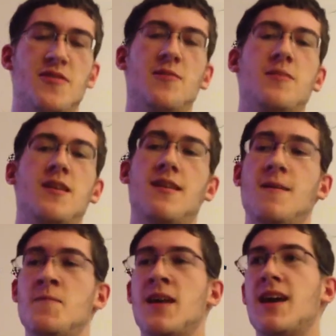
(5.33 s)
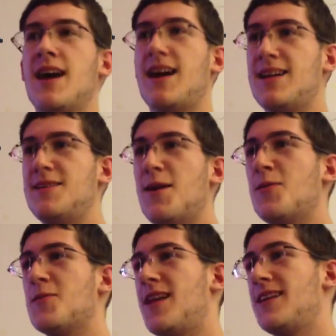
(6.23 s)
Dom here. And I
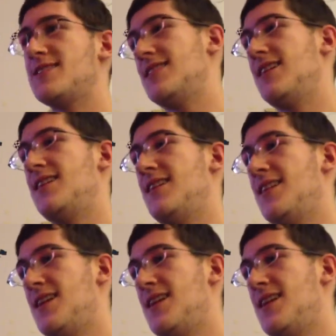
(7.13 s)
know that I said